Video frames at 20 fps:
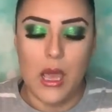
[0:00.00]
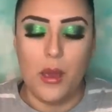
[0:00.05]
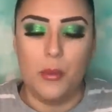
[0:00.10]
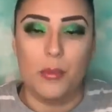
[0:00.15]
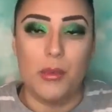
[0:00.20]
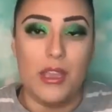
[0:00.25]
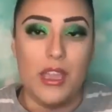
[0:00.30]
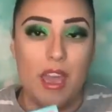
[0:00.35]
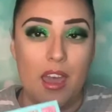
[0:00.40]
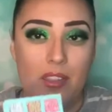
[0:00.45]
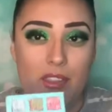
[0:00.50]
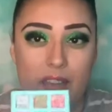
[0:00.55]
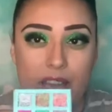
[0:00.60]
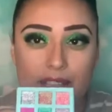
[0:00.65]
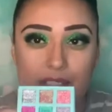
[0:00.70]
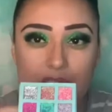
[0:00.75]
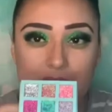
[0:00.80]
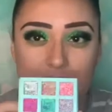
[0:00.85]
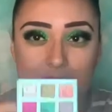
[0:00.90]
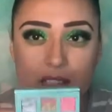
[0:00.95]
But yeah,
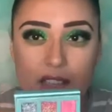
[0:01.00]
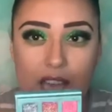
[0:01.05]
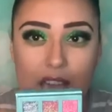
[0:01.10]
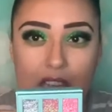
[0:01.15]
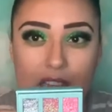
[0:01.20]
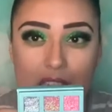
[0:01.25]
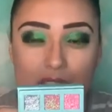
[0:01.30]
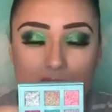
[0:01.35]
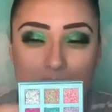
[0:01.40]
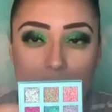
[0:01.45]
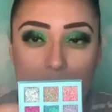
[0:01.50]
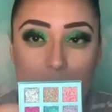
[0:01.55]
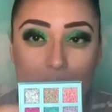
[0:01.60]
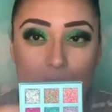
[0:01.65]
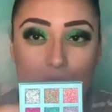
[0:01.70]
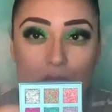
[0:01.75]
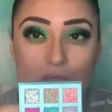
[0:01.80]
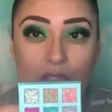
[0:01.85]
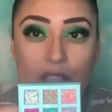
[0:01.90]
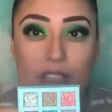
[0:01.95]
that's the, I ended
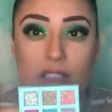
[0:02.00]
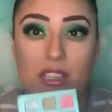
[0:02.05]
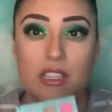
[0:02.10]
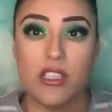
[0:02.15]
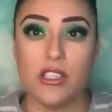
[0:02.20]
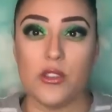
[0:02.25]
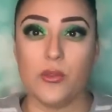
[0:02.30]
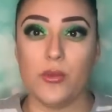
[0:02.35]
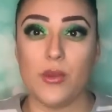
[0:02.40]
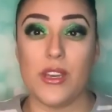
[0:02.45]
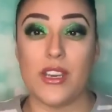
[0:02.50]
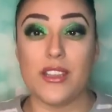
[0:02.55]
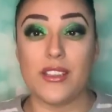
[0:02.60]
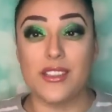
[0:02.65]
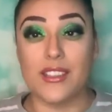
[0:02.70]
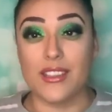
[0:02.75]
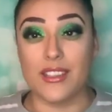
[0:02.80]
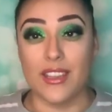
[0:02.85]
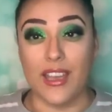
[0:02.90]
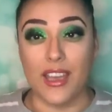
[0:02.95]
up using this one
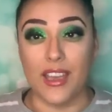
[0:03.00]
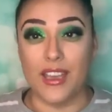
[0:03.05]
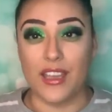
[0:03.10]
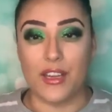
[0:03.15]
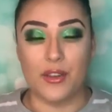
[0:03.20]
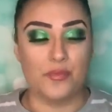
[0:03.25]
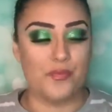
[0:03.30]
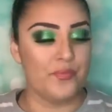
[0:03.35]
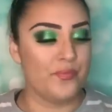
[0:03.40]
instead.